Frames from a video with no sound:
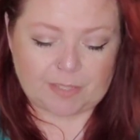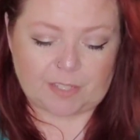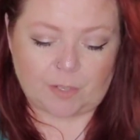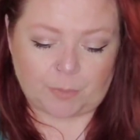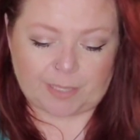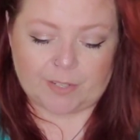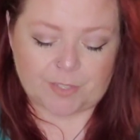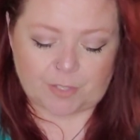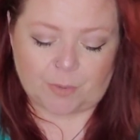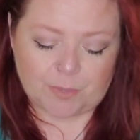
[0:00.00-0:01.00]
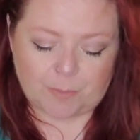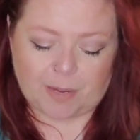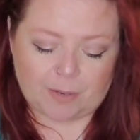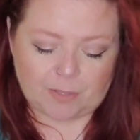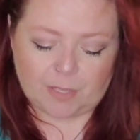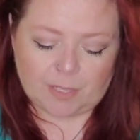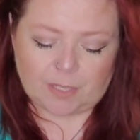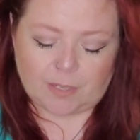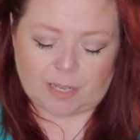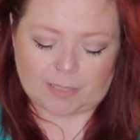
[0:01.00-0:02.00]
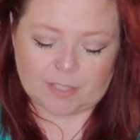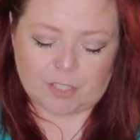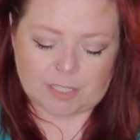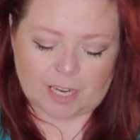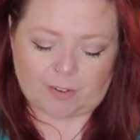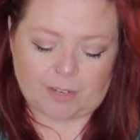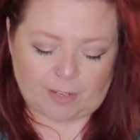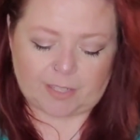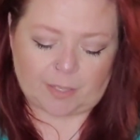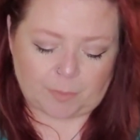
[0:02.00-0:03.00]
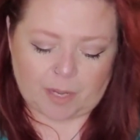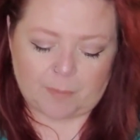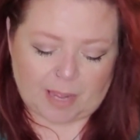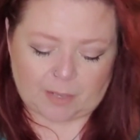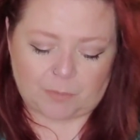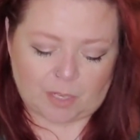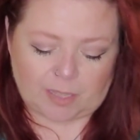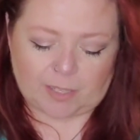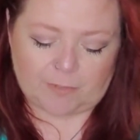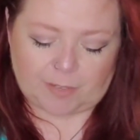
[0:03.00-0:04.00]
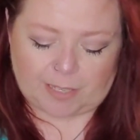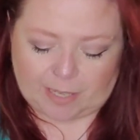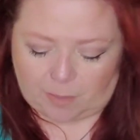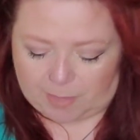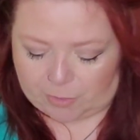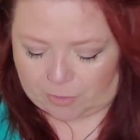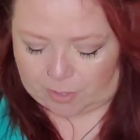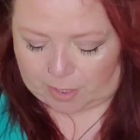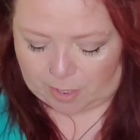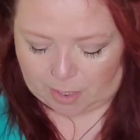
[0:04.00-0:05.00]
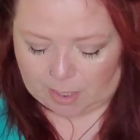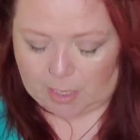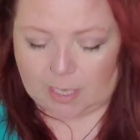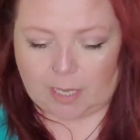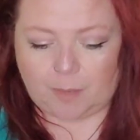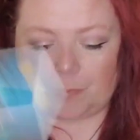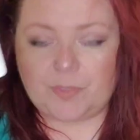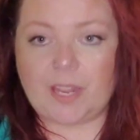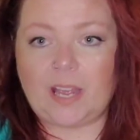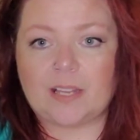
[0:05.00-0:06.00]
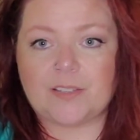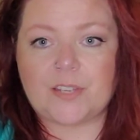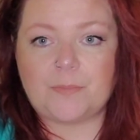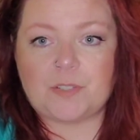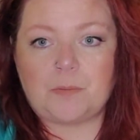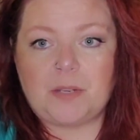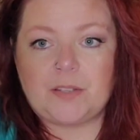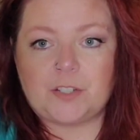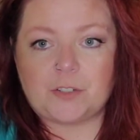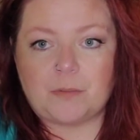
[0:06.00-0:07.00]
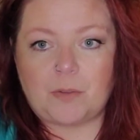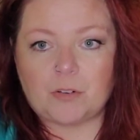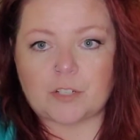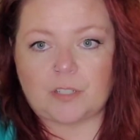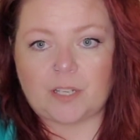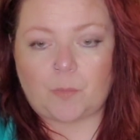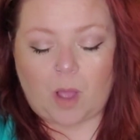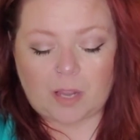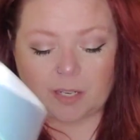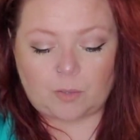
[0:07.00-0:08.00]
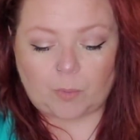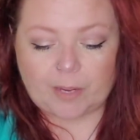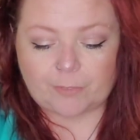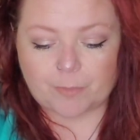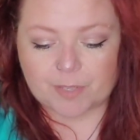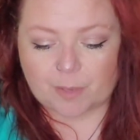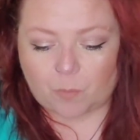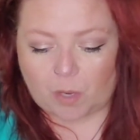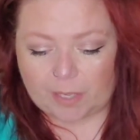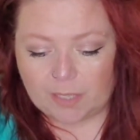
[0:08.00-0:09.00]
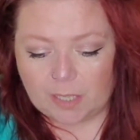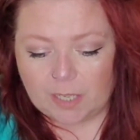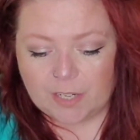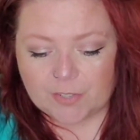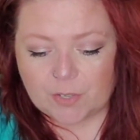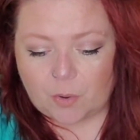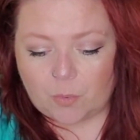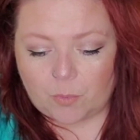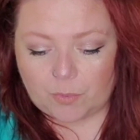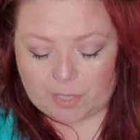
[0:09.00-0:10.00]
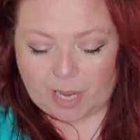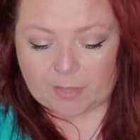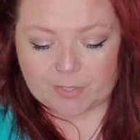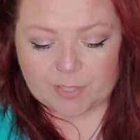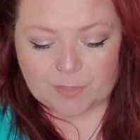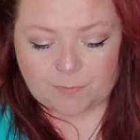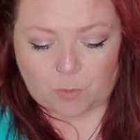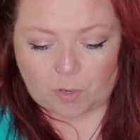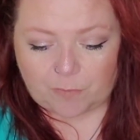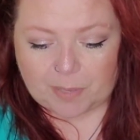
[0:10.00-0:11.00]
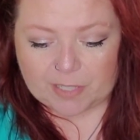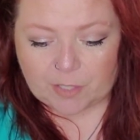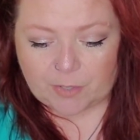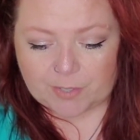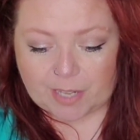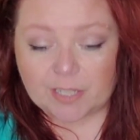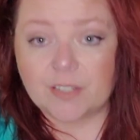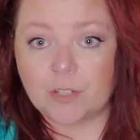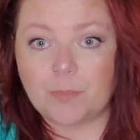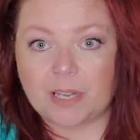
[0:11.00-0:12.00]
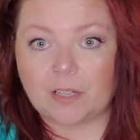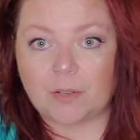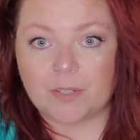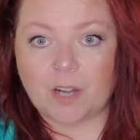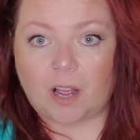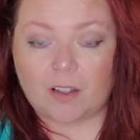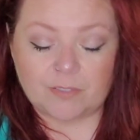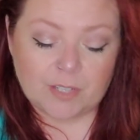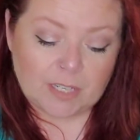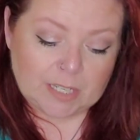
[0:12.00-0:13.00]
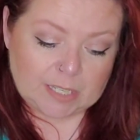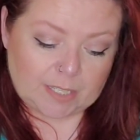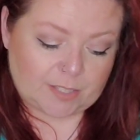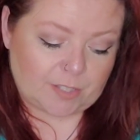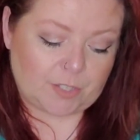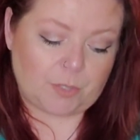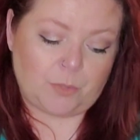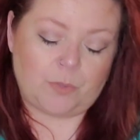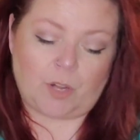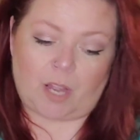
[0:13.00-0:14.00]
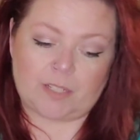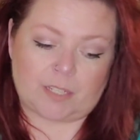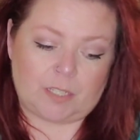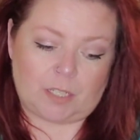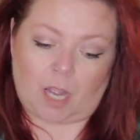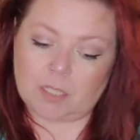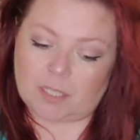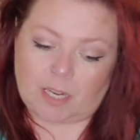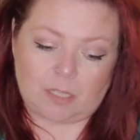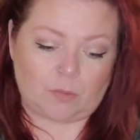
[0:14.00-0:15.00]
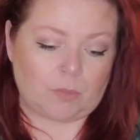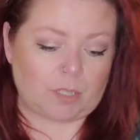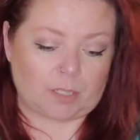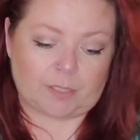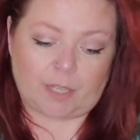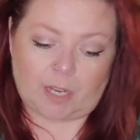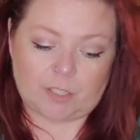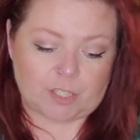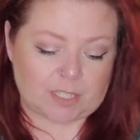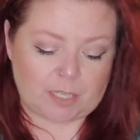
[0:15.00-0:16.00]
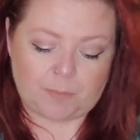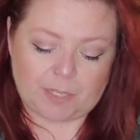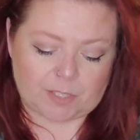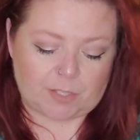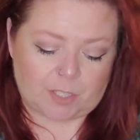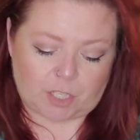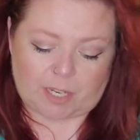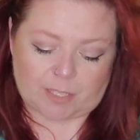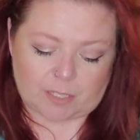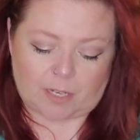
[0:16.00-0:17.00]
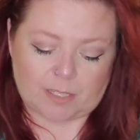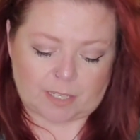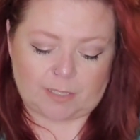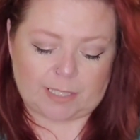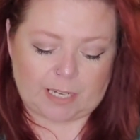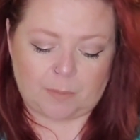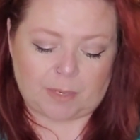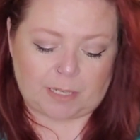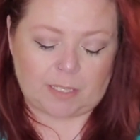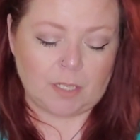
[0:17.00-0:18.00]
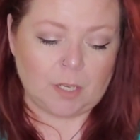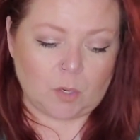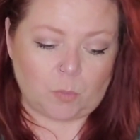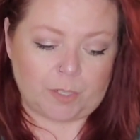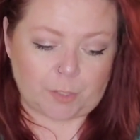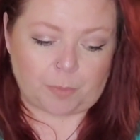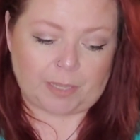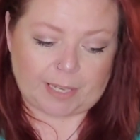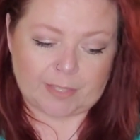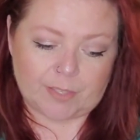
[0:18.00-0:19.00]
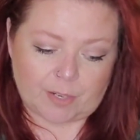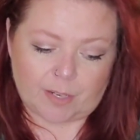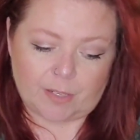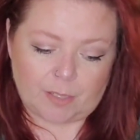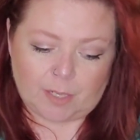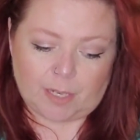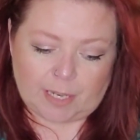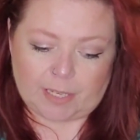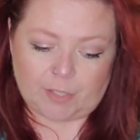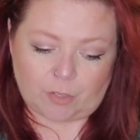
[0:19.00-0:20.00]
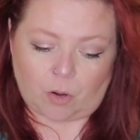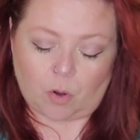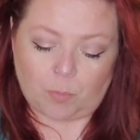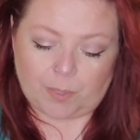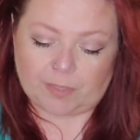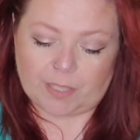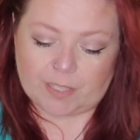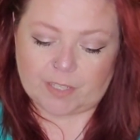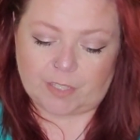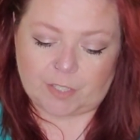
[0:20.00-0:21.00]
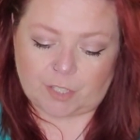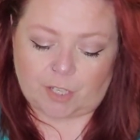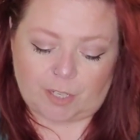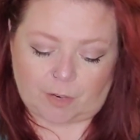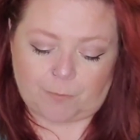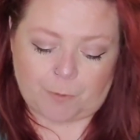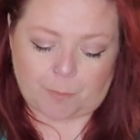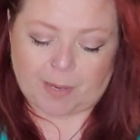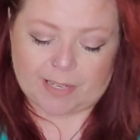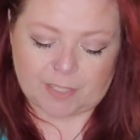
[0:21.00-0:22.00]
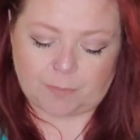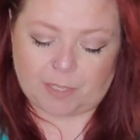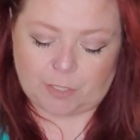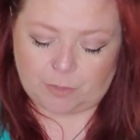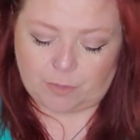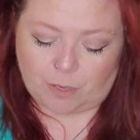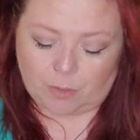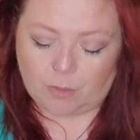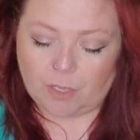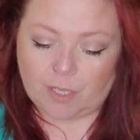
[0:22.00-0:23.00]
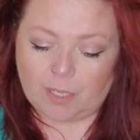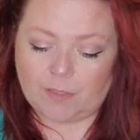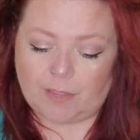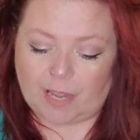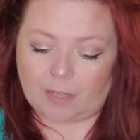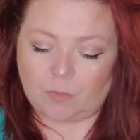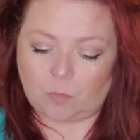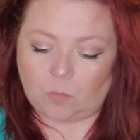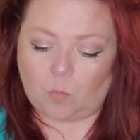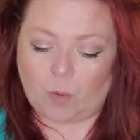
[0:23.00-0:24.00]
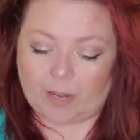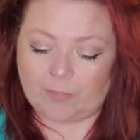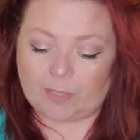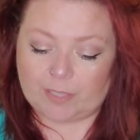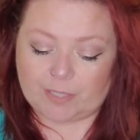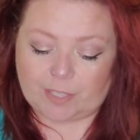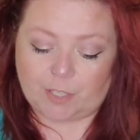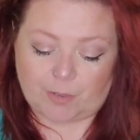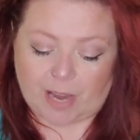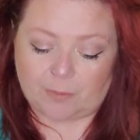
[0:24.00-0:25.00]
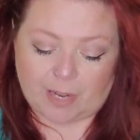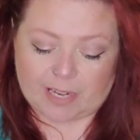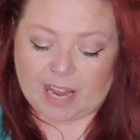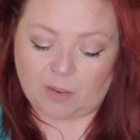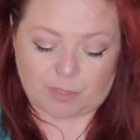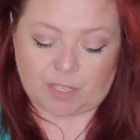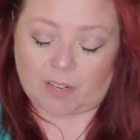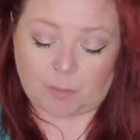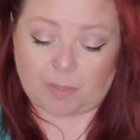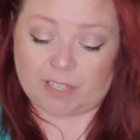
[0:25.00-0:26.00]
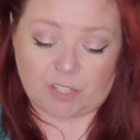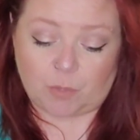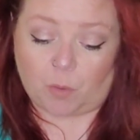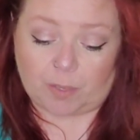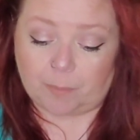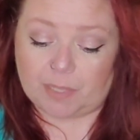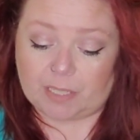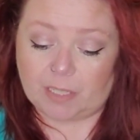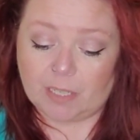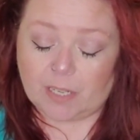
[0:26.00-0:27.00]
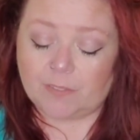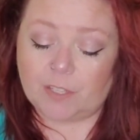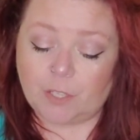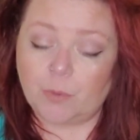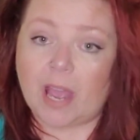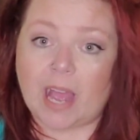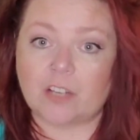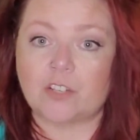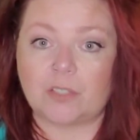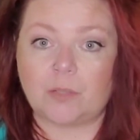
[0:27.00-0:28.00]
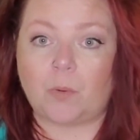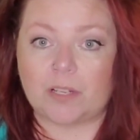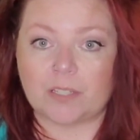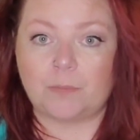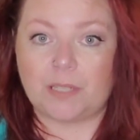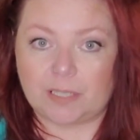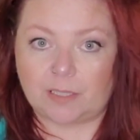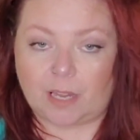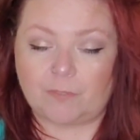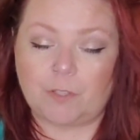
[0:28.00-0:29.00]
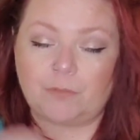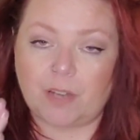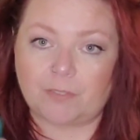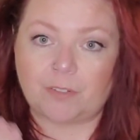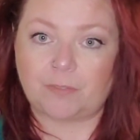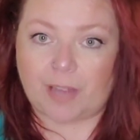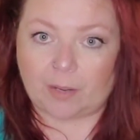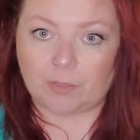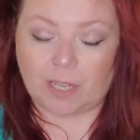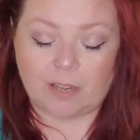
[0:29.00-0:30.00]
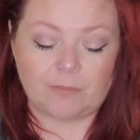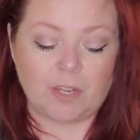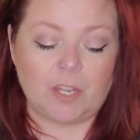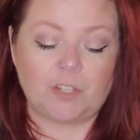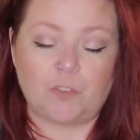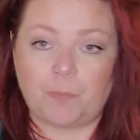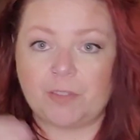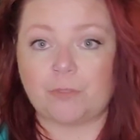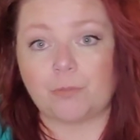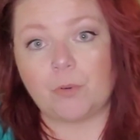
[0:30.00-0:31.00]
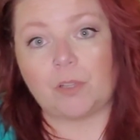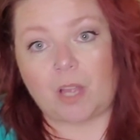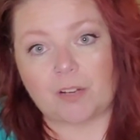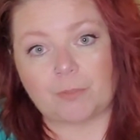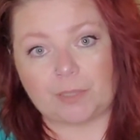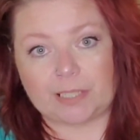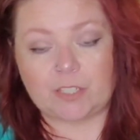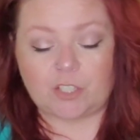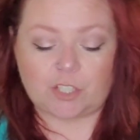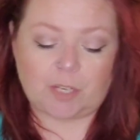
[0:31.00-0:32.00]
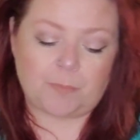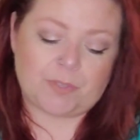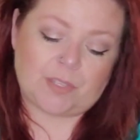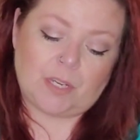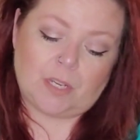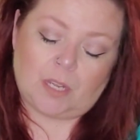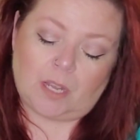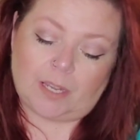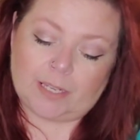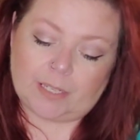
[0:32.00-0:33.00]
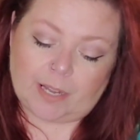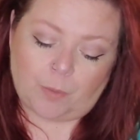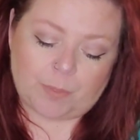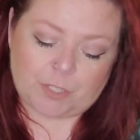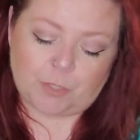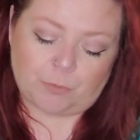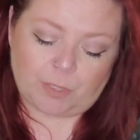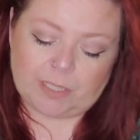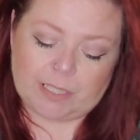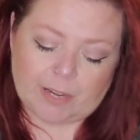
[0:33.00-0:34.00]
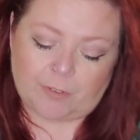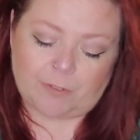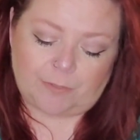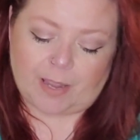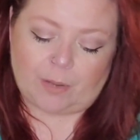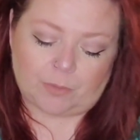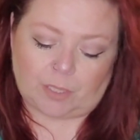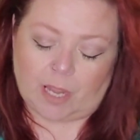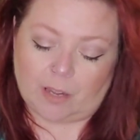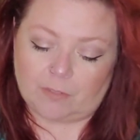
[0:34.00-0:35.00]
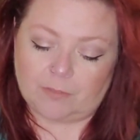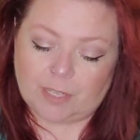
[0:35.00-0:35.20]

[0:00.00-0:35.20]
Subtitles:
that no one else knows about. Okay, let's just carry on here. We'll come back and we'll clarify. Now I'm interested. Yeah, it seems to me that you're emotionally walking away from someone. So yeah, this Four of Pentacles then is you being closed off. This is you not saying a word, not just keeping it to the chest, not telling anybody what your plans are. And you're hoping that it's going to turn out for the best, but you know that wherever it is that you're at right now is not the place you want to be, that you actually want to be in love. You've never found love. You've been through a lot of relationships in and out, but you've really never found love.